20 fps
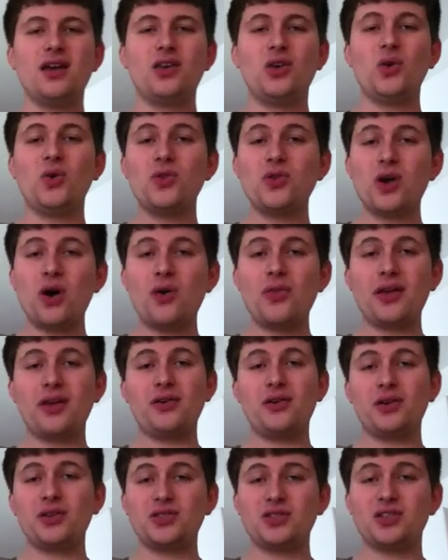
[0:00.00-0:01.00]
you'll know that
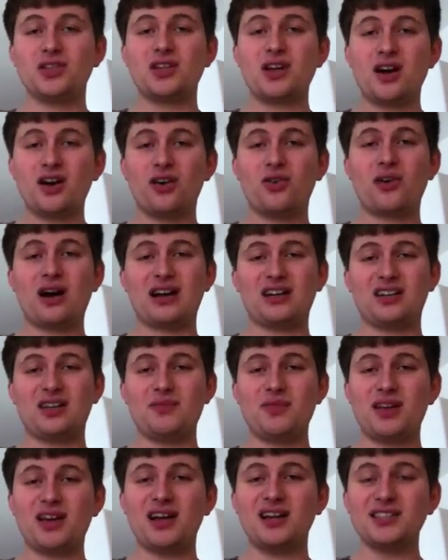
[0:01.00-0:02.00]
you're using the tongue correctly
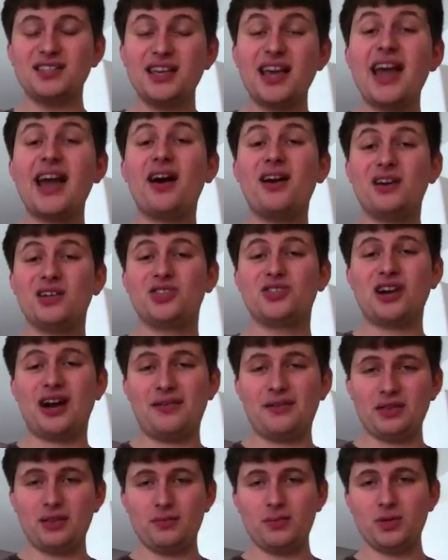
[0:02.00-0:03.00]
because the air is
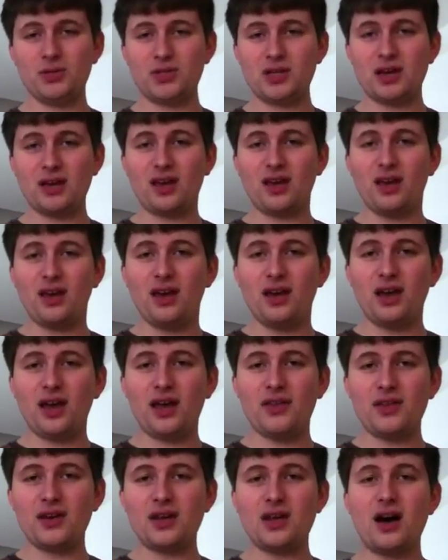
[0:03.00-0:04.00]
driving the music,
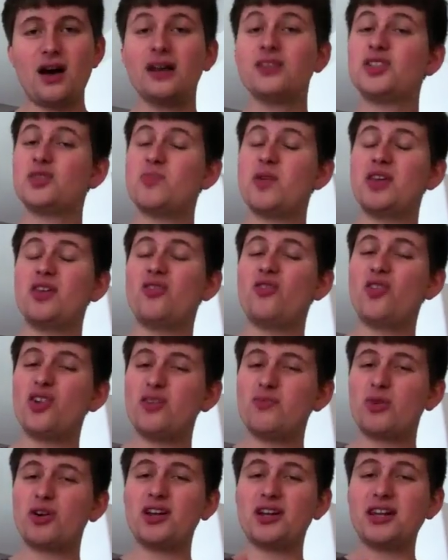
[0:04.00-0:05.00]
and the tongue's just making a little more